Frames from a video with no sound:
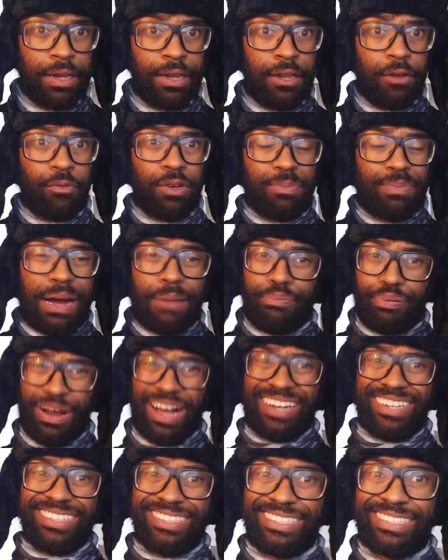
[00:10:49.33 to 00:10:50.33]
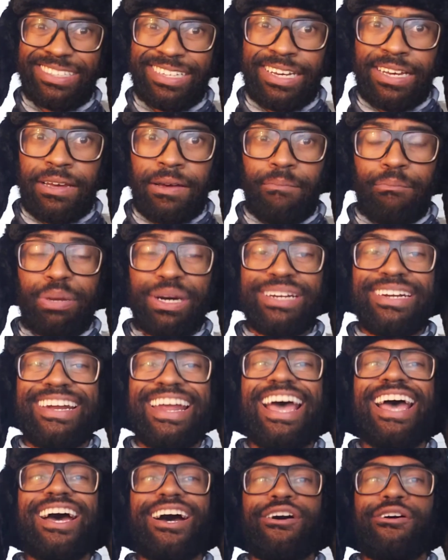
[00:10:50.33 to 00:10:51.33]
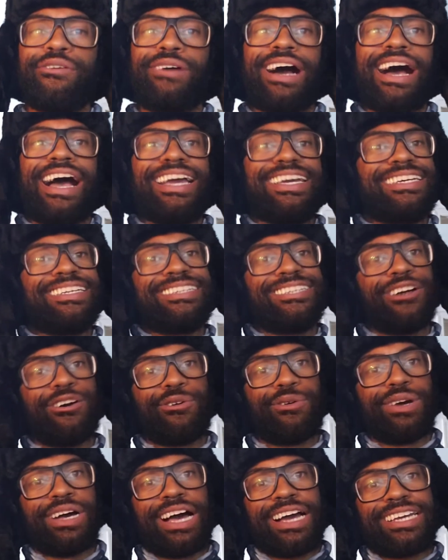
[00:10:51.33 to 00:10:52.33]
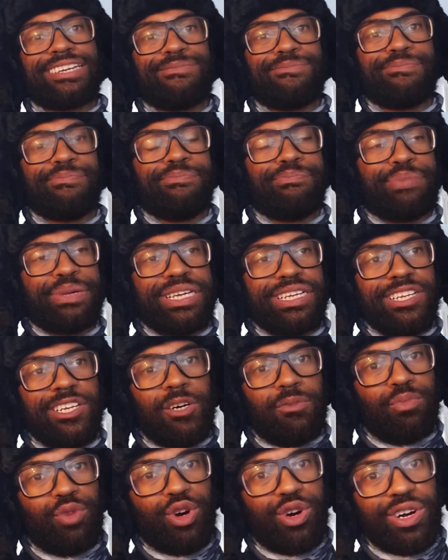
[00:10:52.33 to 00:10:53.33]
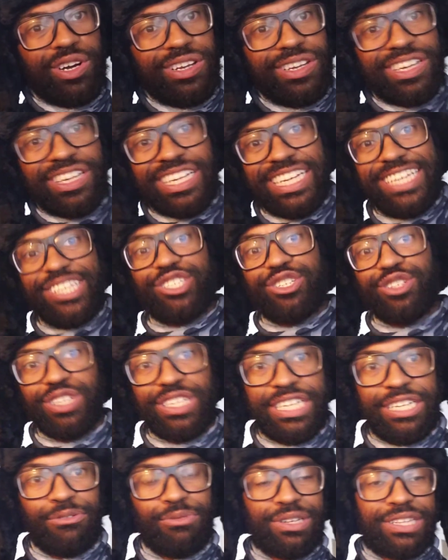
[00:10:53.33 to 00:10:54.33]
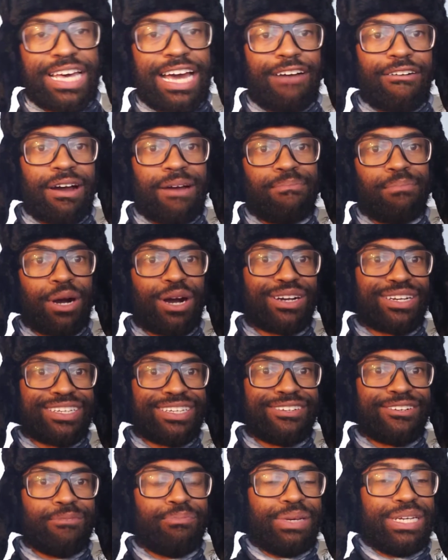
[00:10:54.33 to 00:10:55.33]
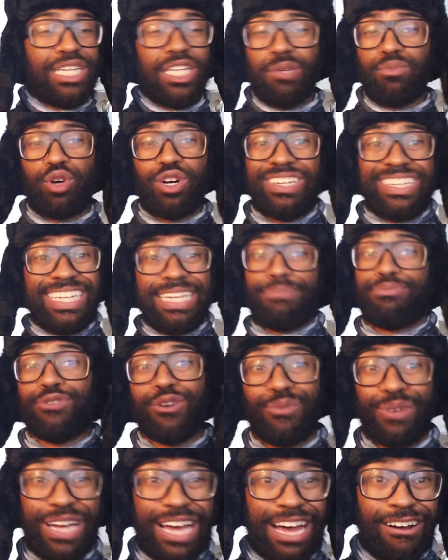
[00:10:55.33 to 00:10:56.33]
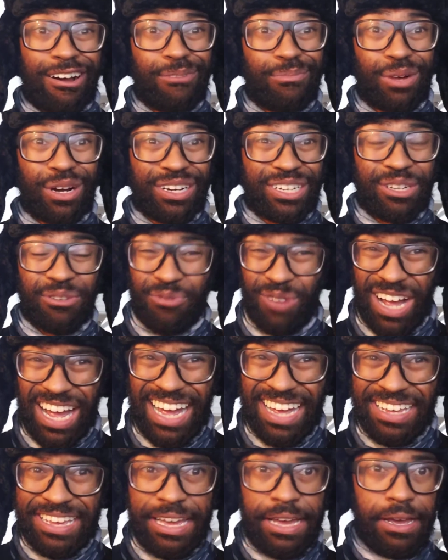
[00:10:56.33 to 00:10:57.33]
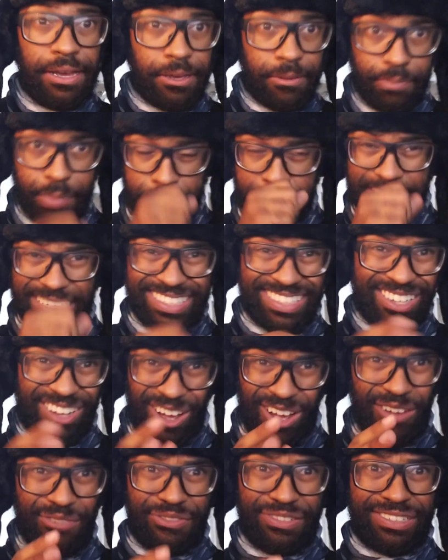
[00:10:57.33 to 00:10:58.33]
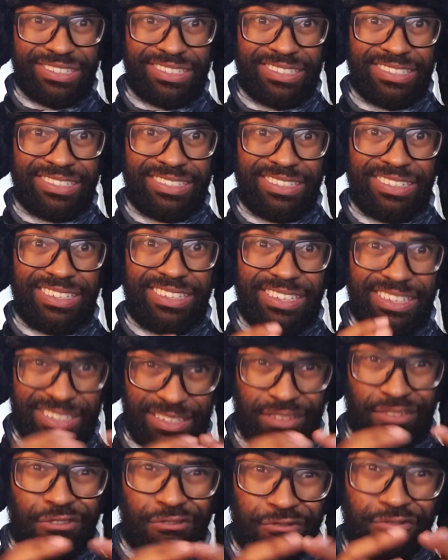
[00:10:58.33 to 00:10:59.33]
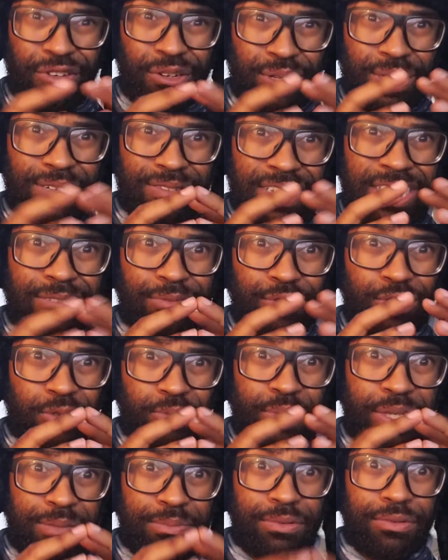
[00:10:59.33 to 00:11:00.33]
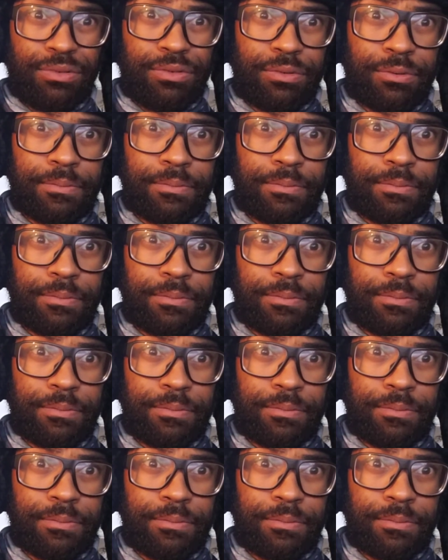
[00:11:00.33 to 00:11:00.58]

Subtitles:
with my products. But now I can be a little more leisurely with how I market, or be a little more liberal with how I market. Why? Because the office is filled with liberal people,